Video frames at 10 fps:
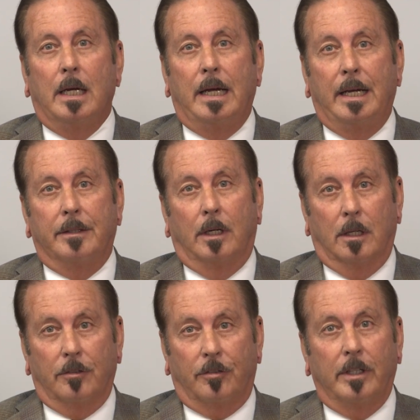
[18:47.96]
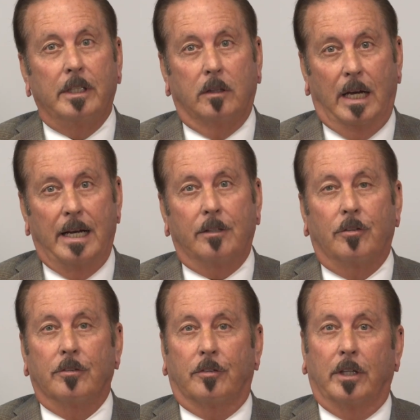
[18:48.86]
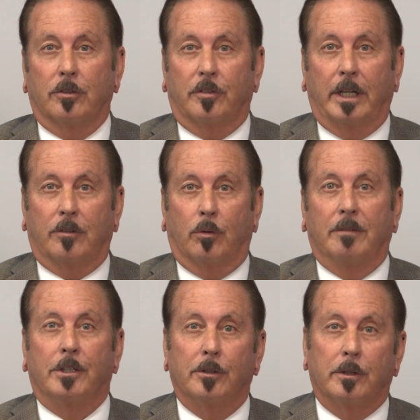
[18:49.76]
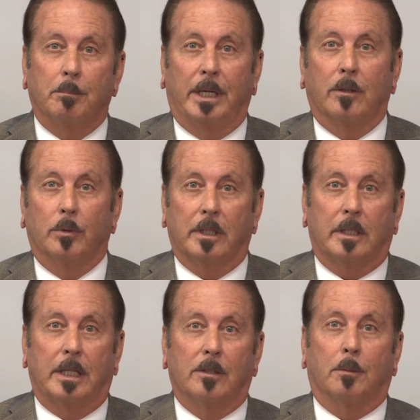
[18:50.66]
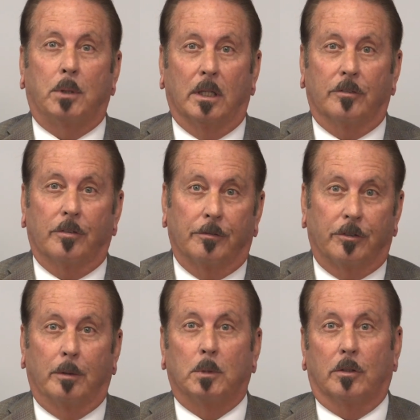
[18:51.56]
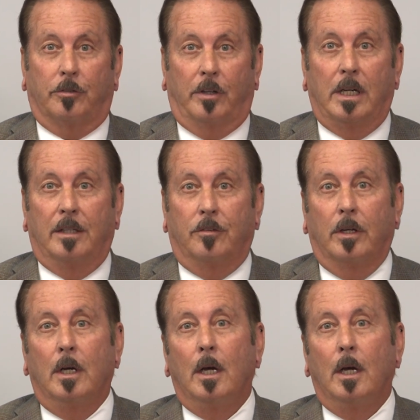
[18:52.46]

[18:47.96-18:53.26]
And our city lags in sales tax revenue compared with our counterparts of similar size.